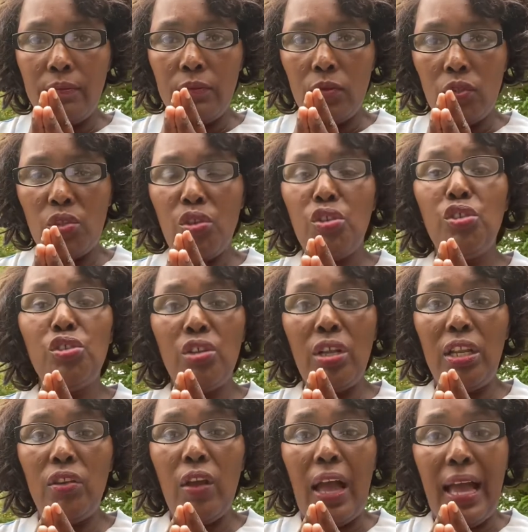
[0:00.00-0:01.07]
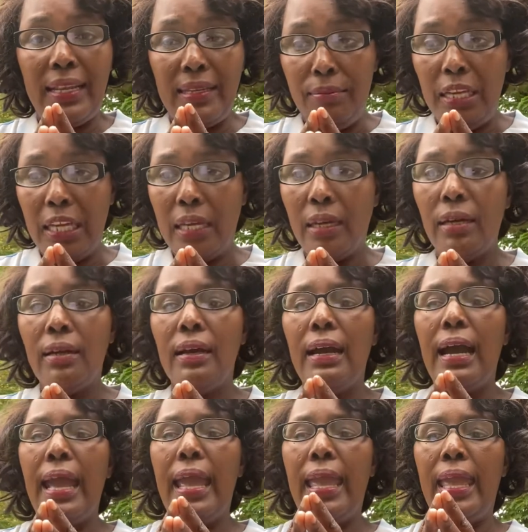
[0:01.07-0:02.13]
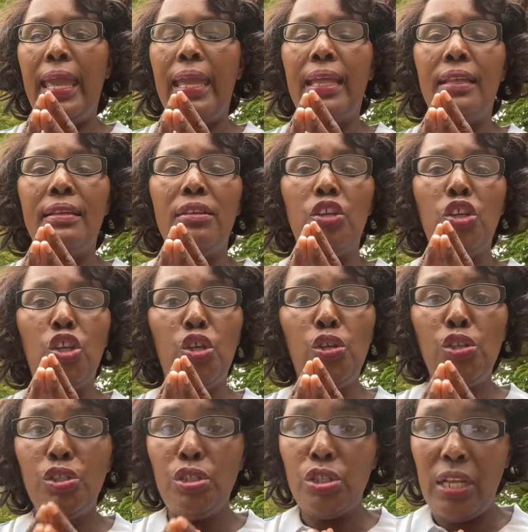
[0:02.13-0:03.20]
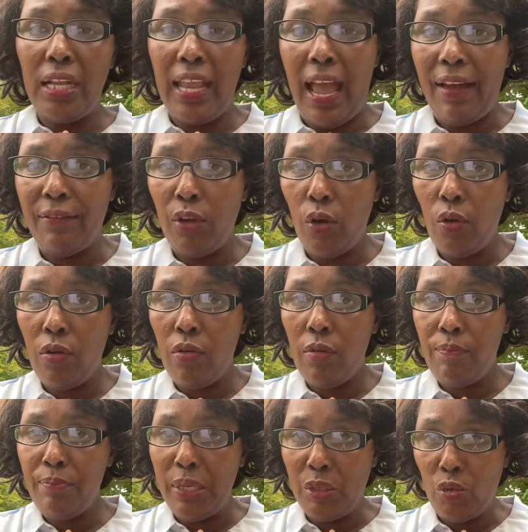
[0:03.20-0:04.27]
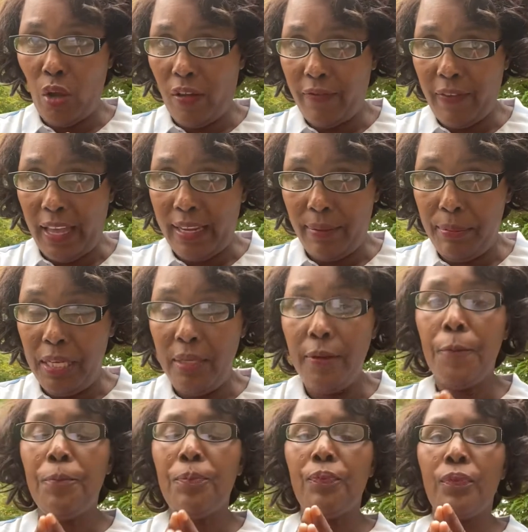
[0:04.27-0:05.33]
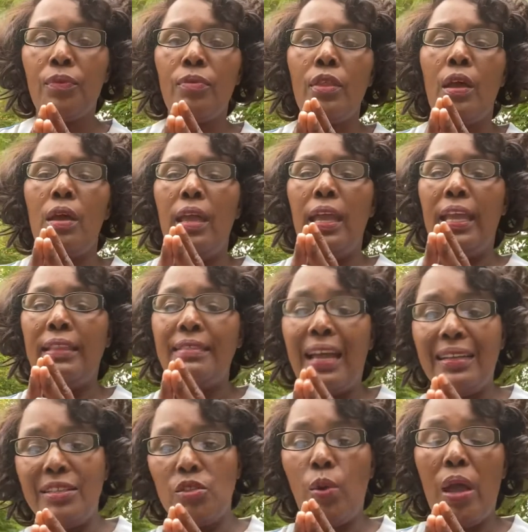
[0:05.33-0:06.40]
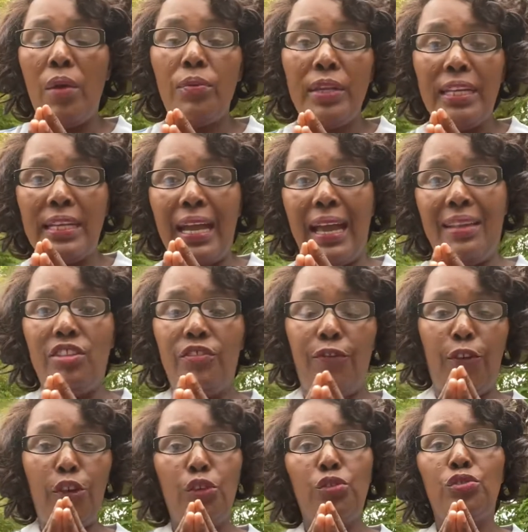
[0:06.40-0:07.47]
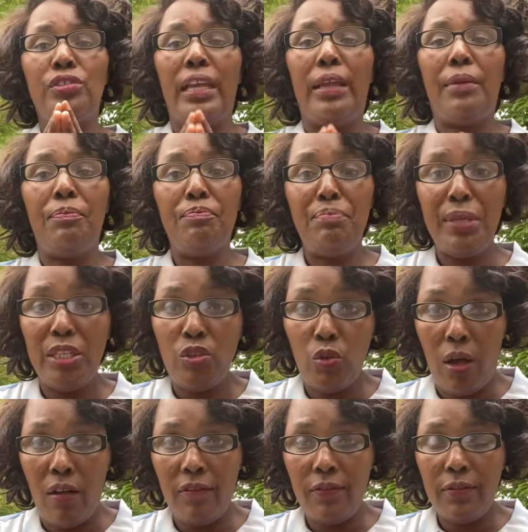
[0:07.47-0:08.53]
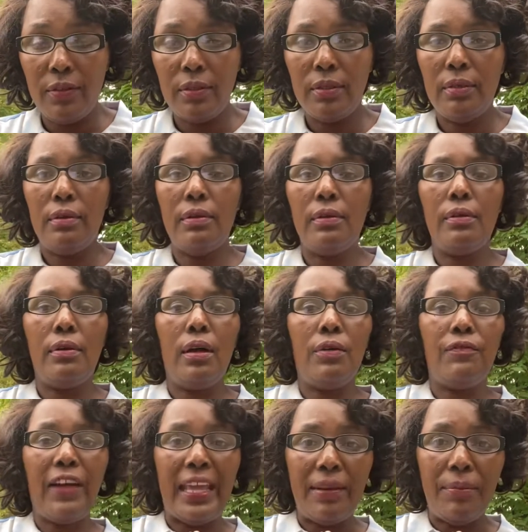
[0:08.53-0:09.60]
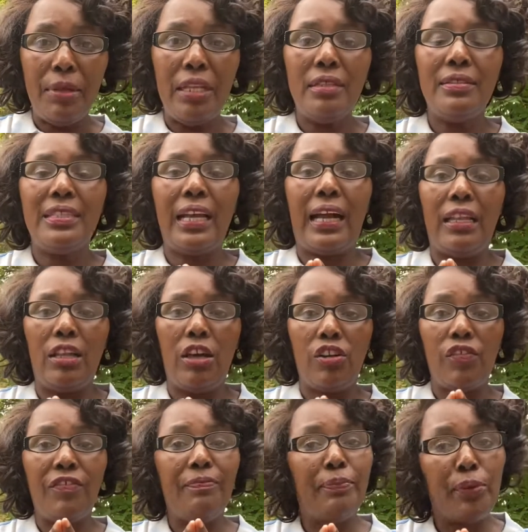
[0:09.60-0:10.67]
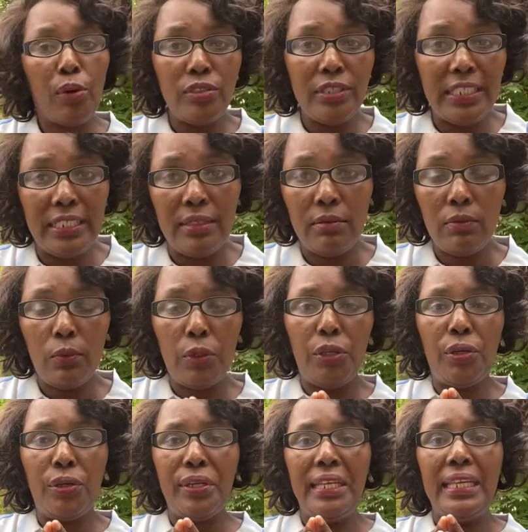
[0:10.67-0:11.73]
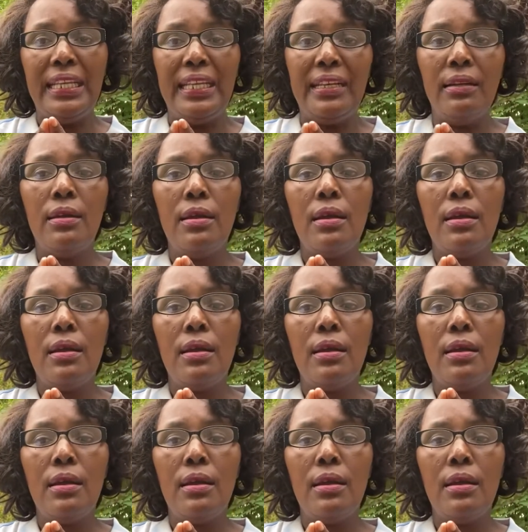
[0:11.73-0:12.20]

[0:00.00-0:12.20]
So usually you're anemic, and you usually have low B12 vitamin, and that is why we encourage for you to take B12 vitamin. Take a lot of protein when you're eating.